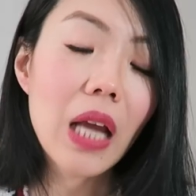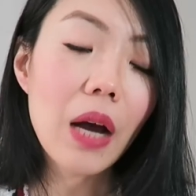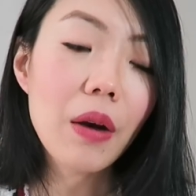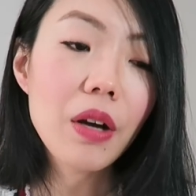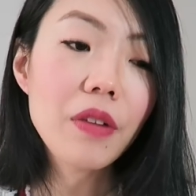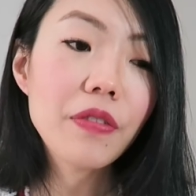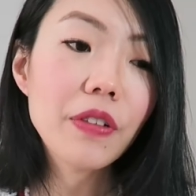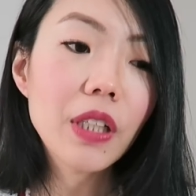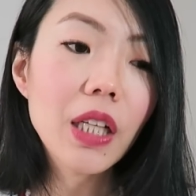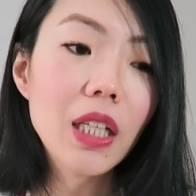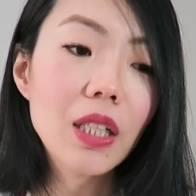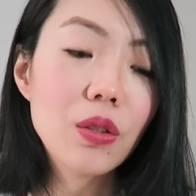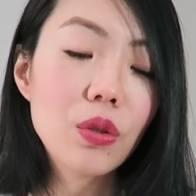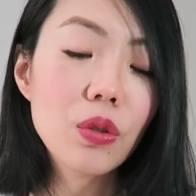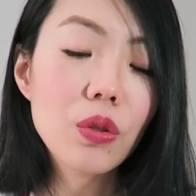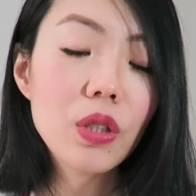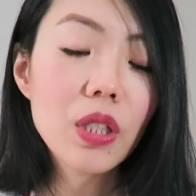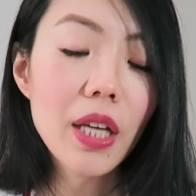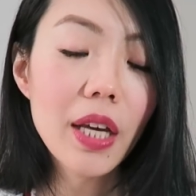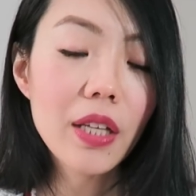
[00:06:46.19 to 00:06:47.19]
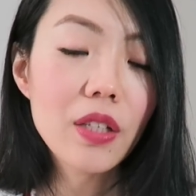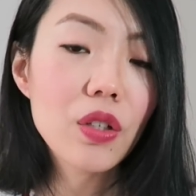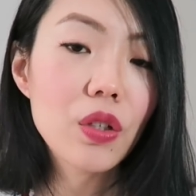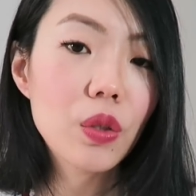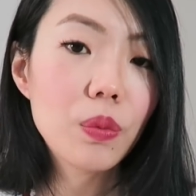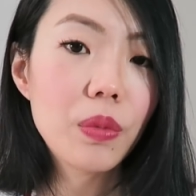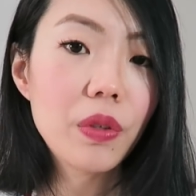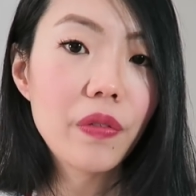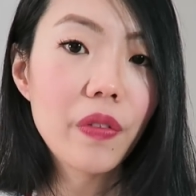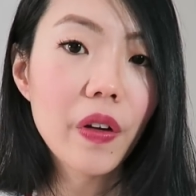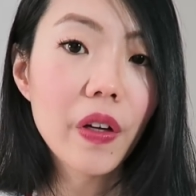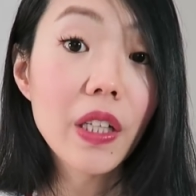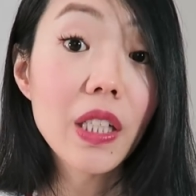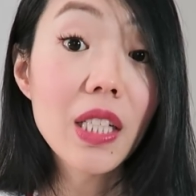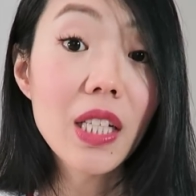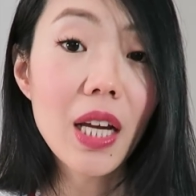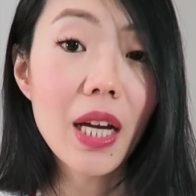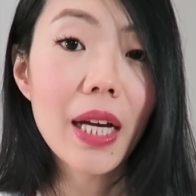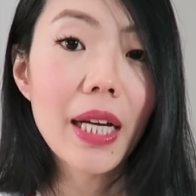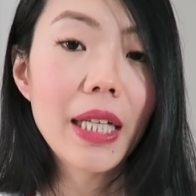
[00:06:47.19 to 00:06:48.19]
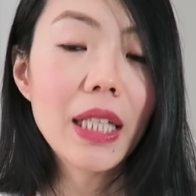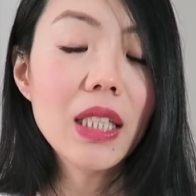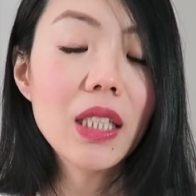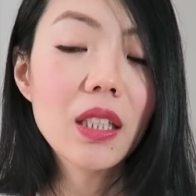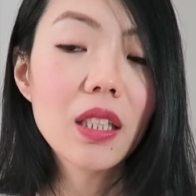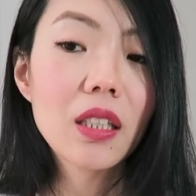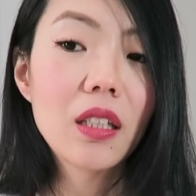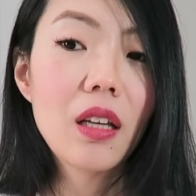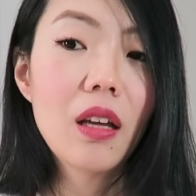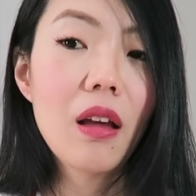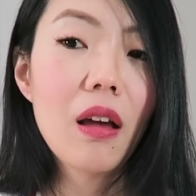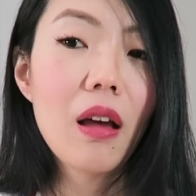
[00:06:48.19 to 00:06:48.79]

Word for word: However, they do tend to be very tight,